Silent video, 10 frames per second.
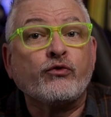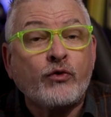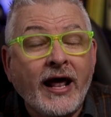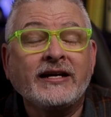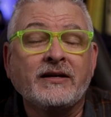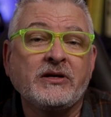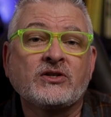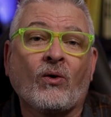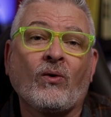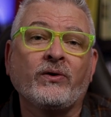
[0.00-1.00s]
are ready to be
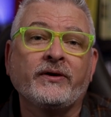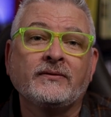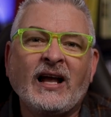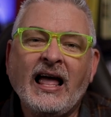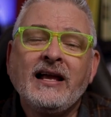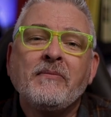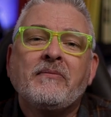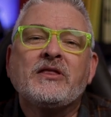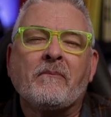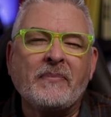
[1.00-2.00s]
told. I think
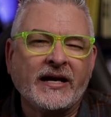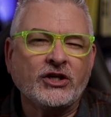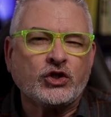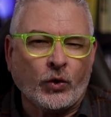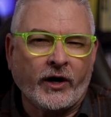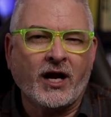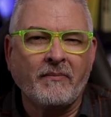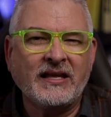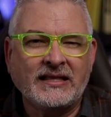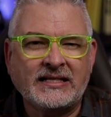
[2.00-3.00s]
maybe the biggest
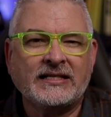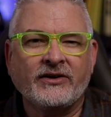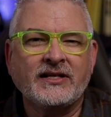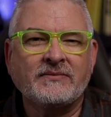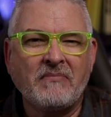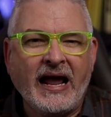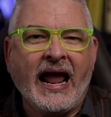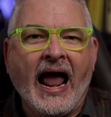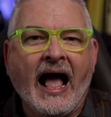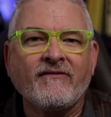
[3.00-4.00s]
shortcoming this series may
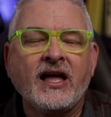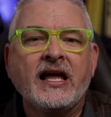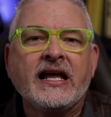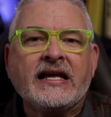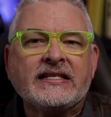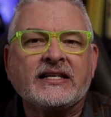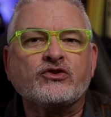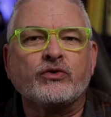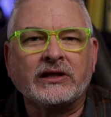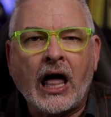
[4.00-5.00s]
have is
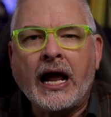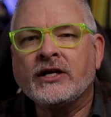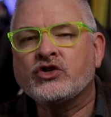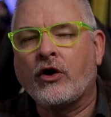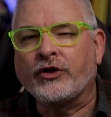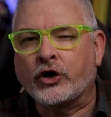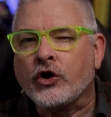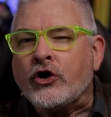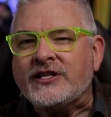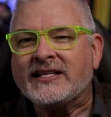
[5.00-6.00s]
its reliance on the
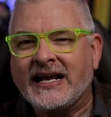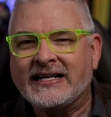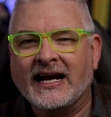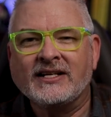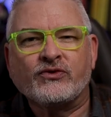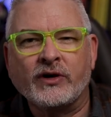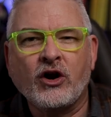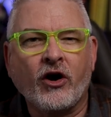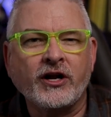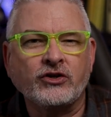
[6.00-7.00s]
current zeitgeist
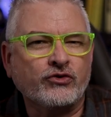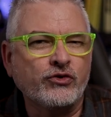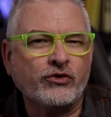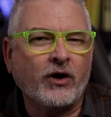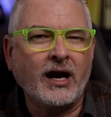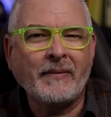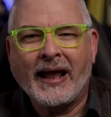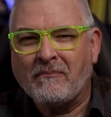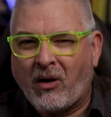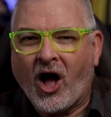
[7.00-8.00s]
regarding true crime
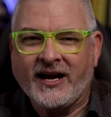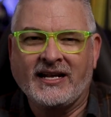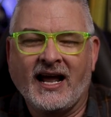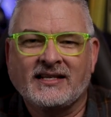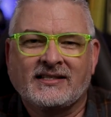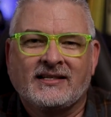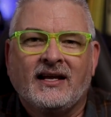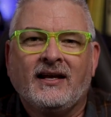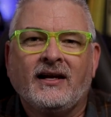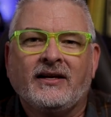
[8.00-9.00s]
and podcasts.
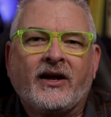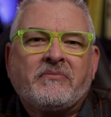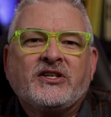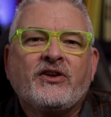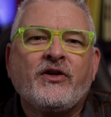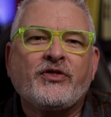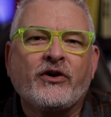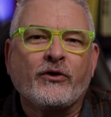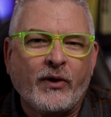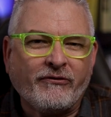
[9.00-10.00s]
Now, I'd mentioned that
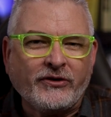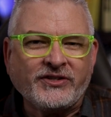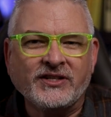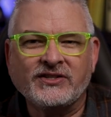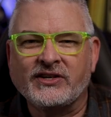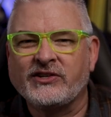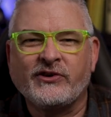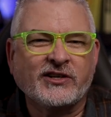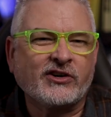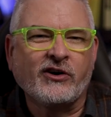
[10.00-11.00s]
there are references that
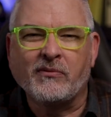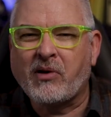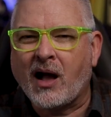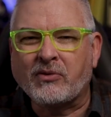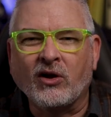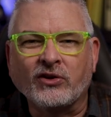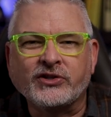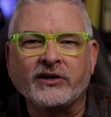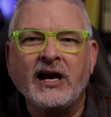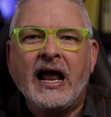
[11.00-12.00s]
address current pop
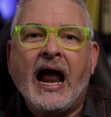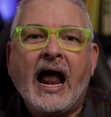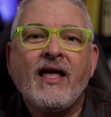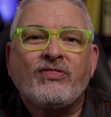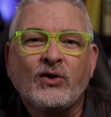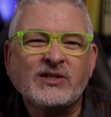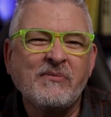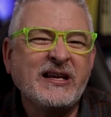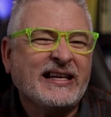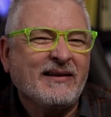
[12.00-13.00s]
culture, and those
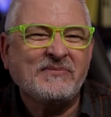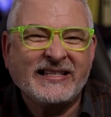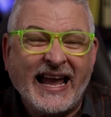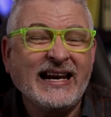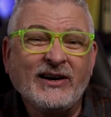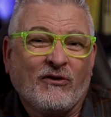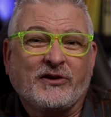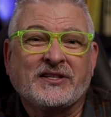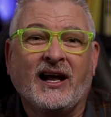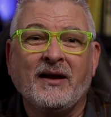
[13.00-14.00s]
can become dated
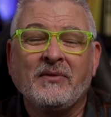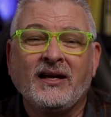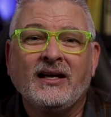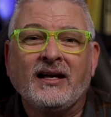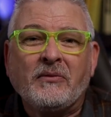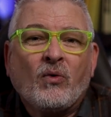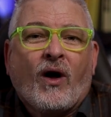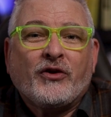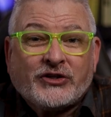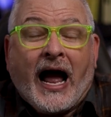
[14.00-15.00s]
over time. I mean,
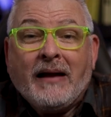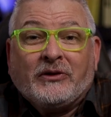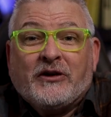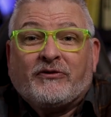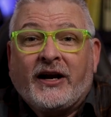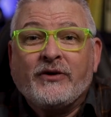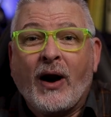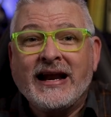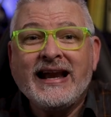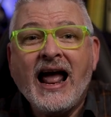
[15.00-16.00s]
while they're timely and funny
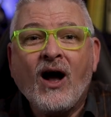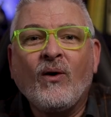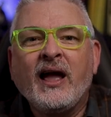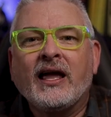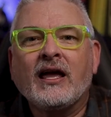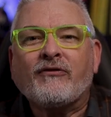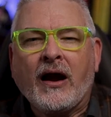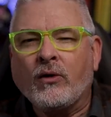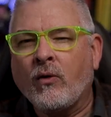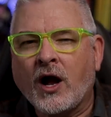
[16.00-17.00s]
right now, if
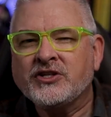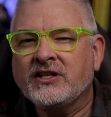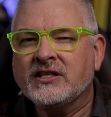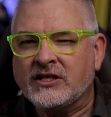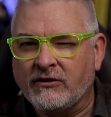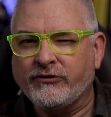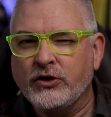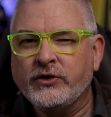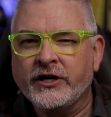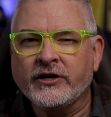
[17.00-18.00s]
I were watching this in a
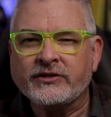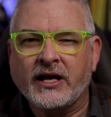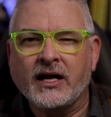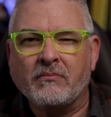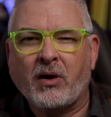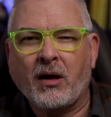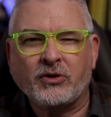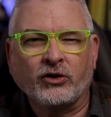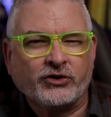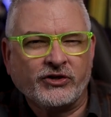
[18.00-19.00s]
few years and
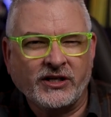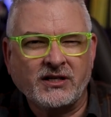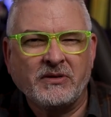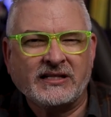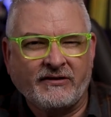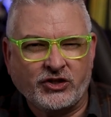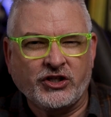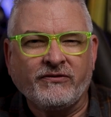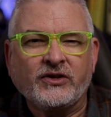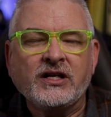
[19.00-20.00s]
pop culture sentiments have
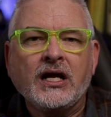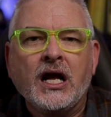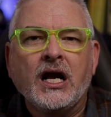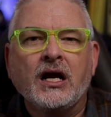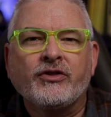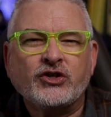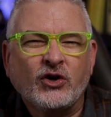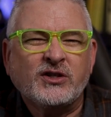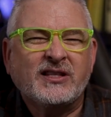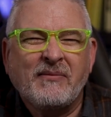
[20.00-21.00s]
shifted, the
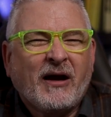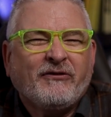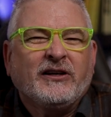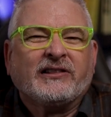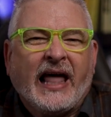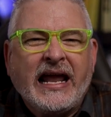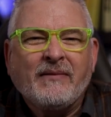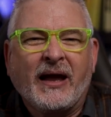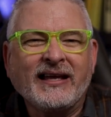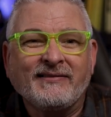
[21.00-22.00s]
jokes, they might feel
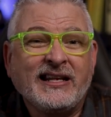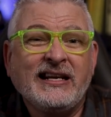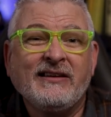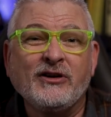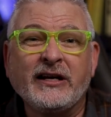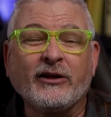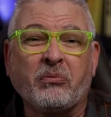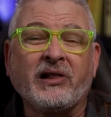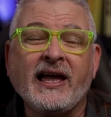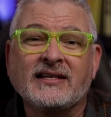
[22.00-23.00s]
lame and then even
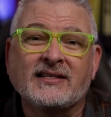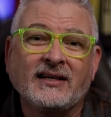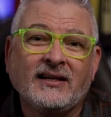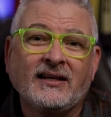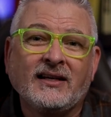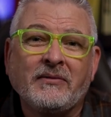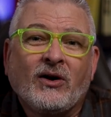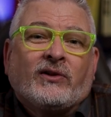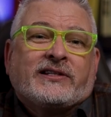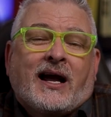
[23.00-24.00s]
ill-placed. I
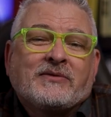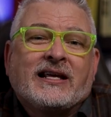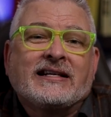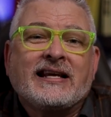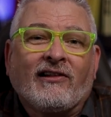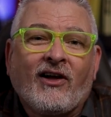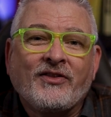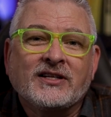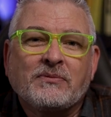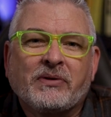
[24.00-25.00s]
mean, only time is going to tell
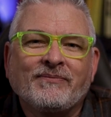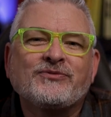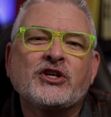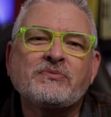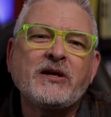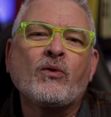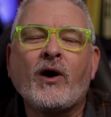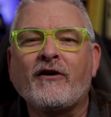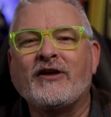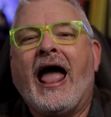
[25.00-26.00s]
on this, but just be
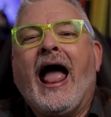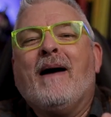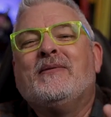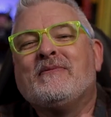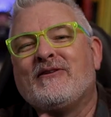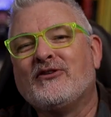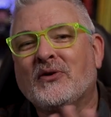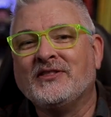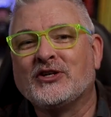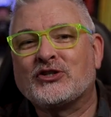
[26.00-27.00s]
aware if you happen to be
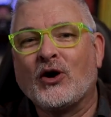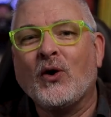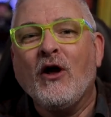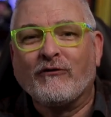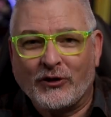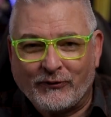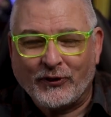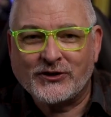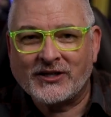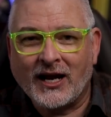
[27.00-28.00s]
viewing this show for the
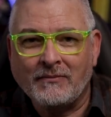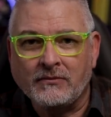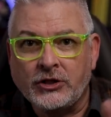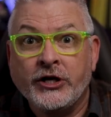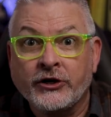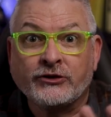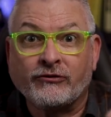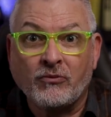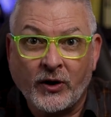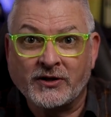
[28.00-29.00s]
first time years
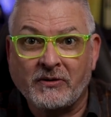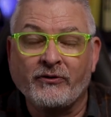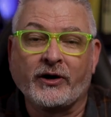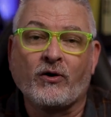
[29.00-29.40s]
from when it's been